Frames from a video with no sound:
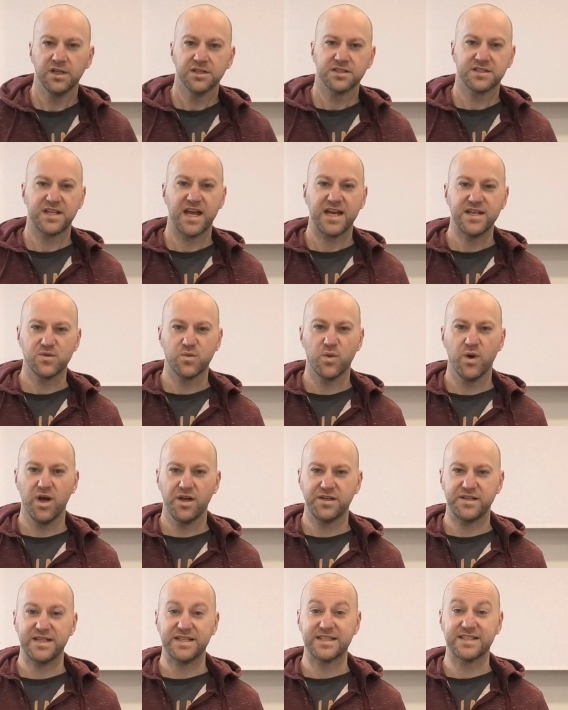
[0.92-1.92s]
Today's
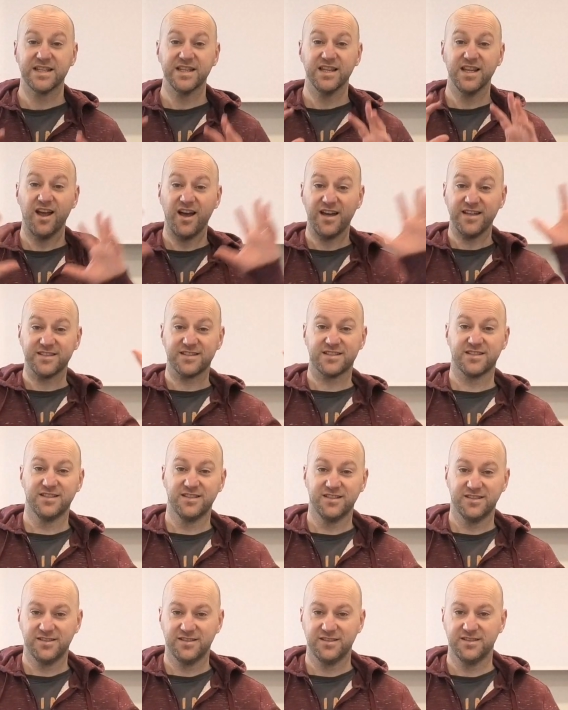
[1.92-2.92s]
word is light.
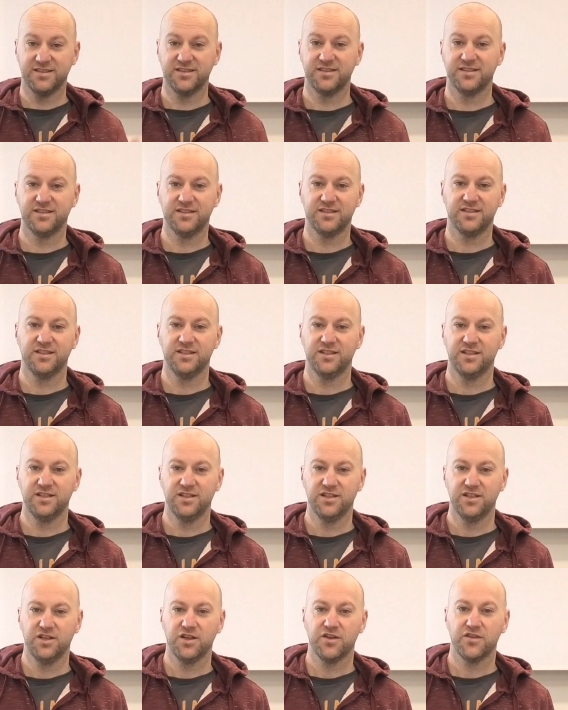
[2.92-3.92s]

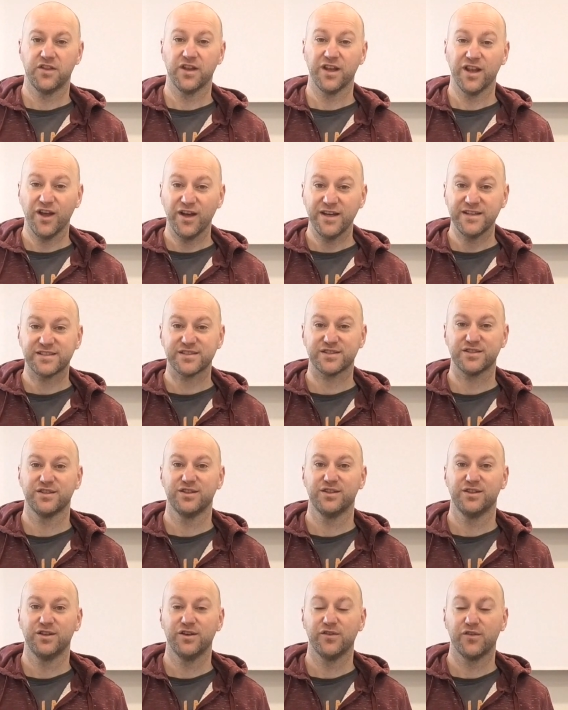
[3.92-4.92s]
The light
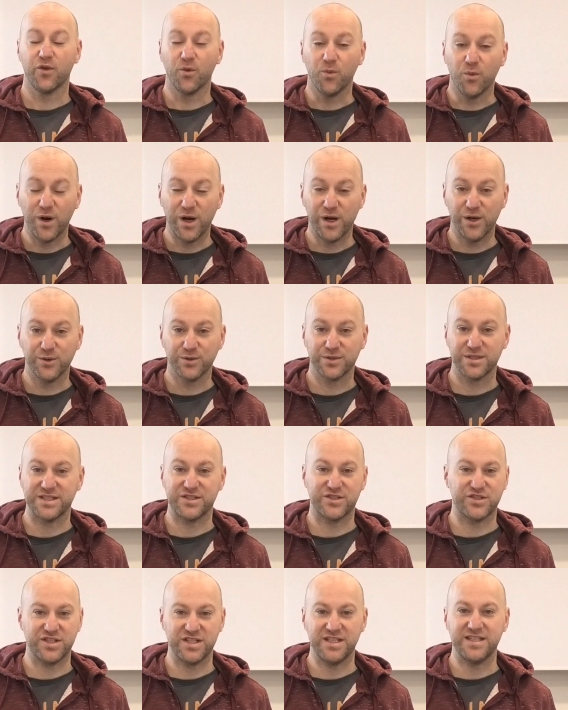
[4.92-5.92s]
of the world is
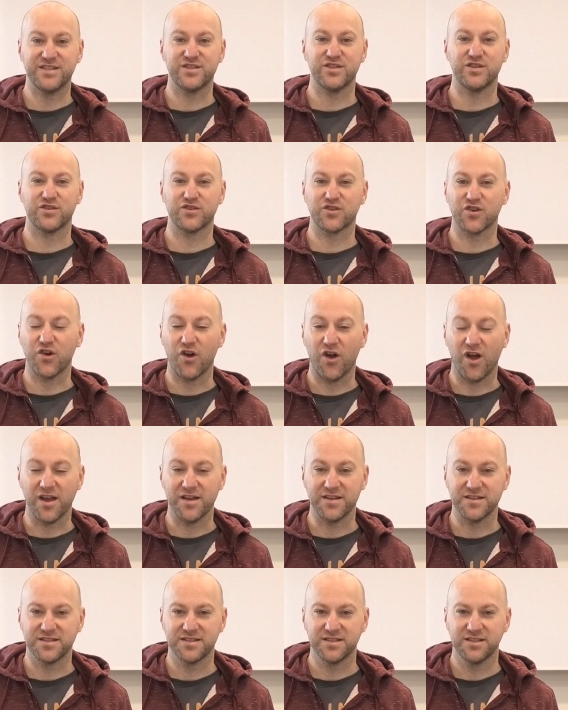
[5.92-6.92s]
Jesus
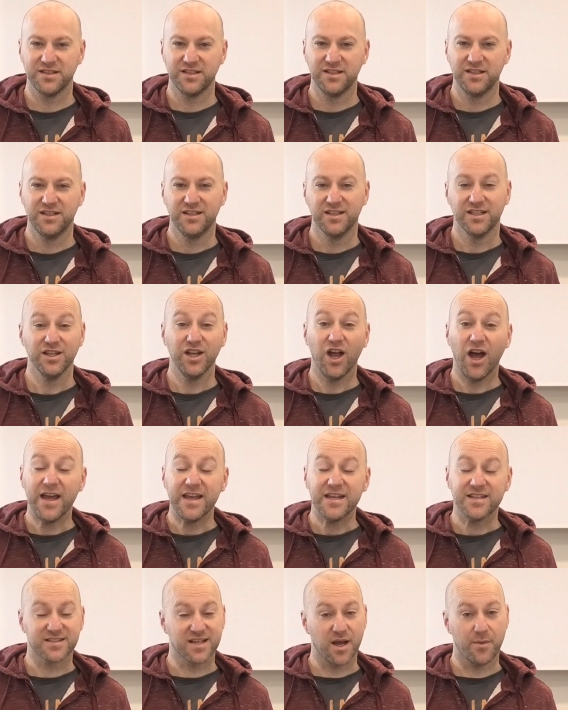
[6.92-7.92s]
Christ. Light
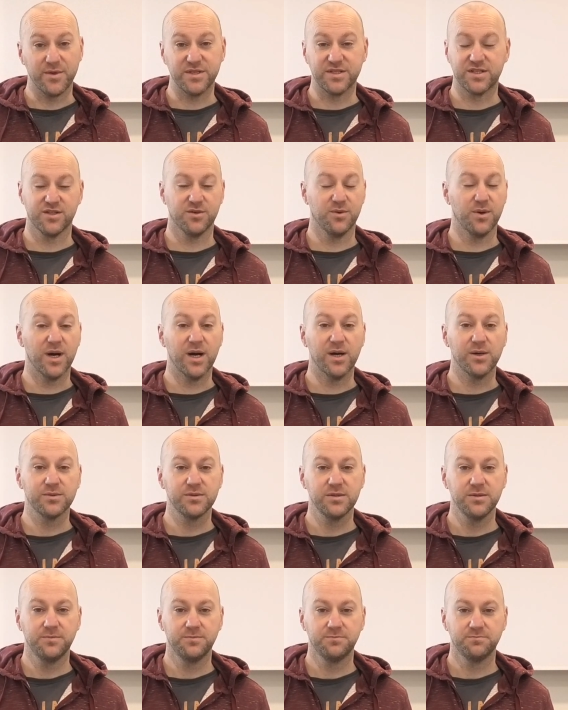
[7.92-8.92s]
has come into the
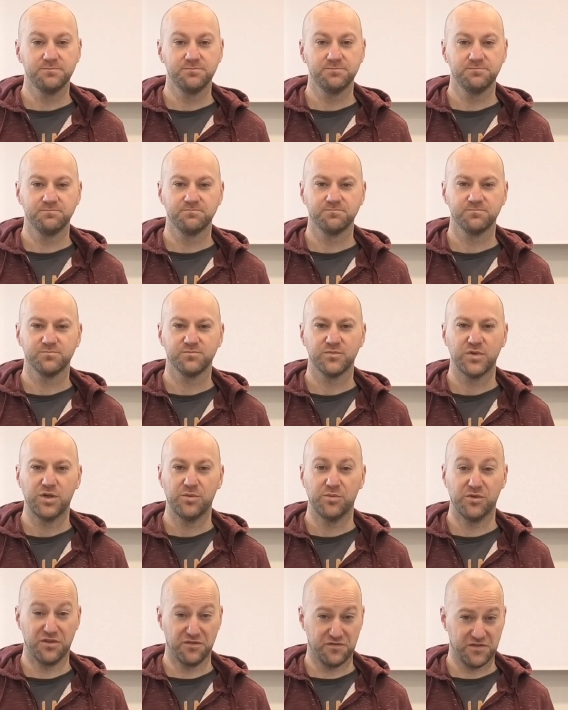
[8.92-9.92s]
world,
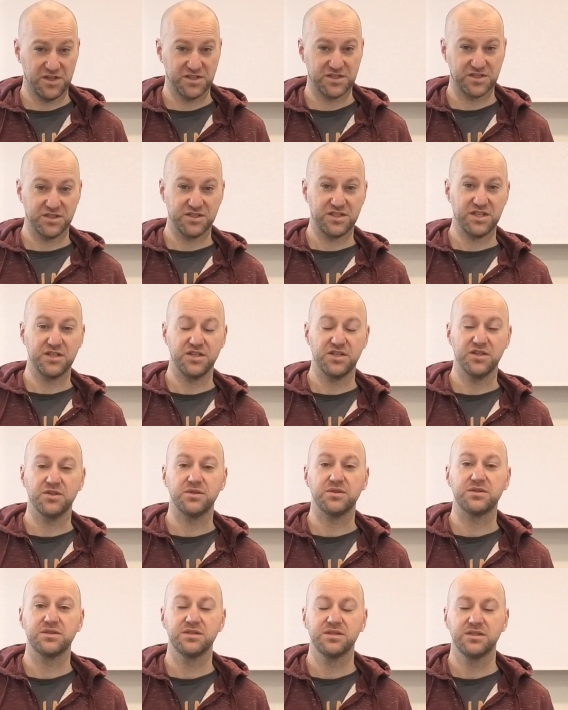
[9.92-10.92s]
but the verse
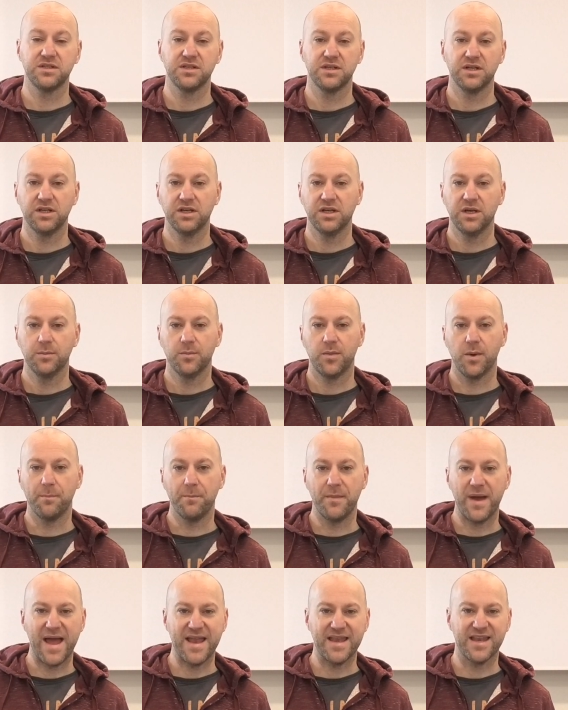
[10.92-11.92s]
continues, but
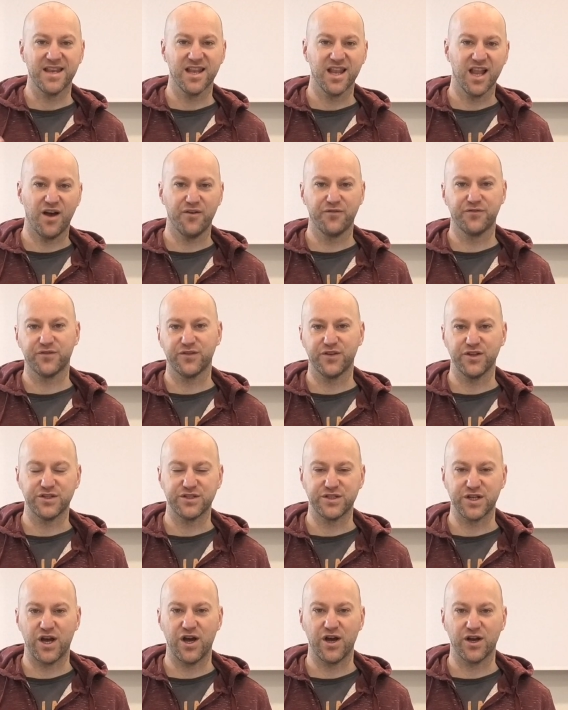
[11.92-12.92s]
men love the
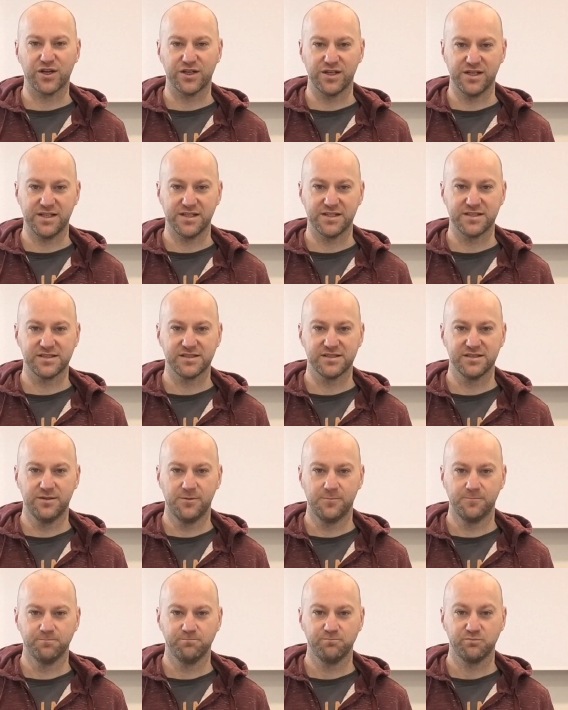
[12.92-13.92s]
darkness.
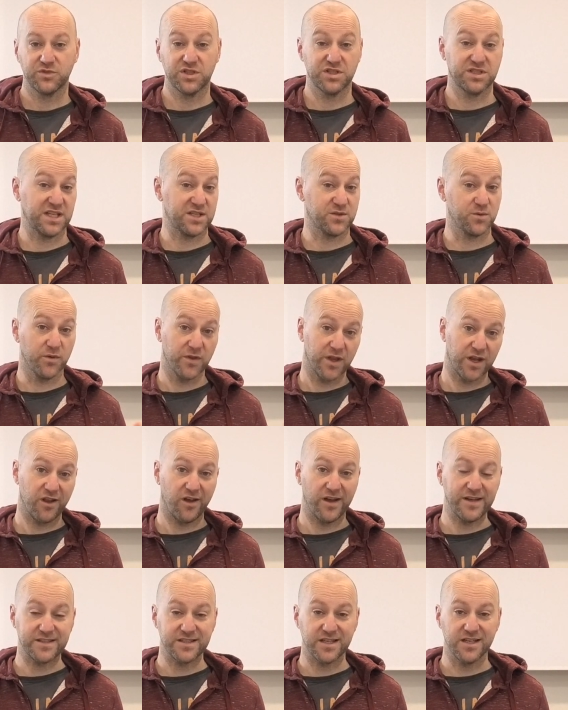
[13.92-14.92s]
Because that's what the
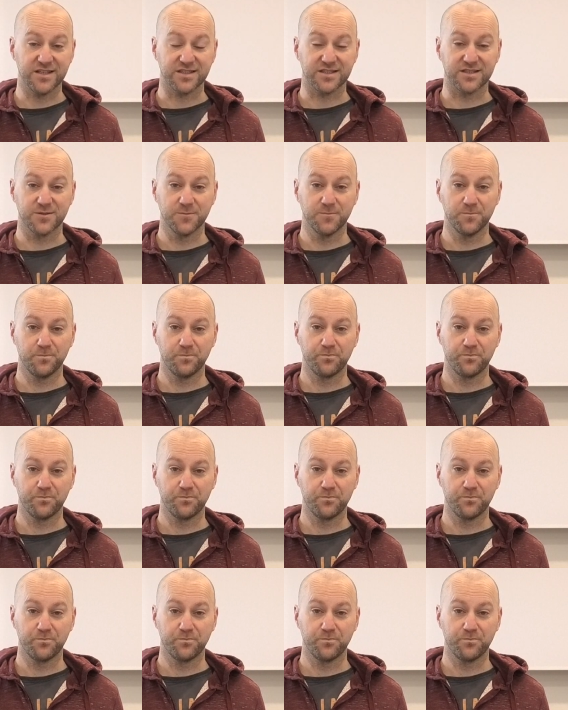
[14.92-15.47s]
light does.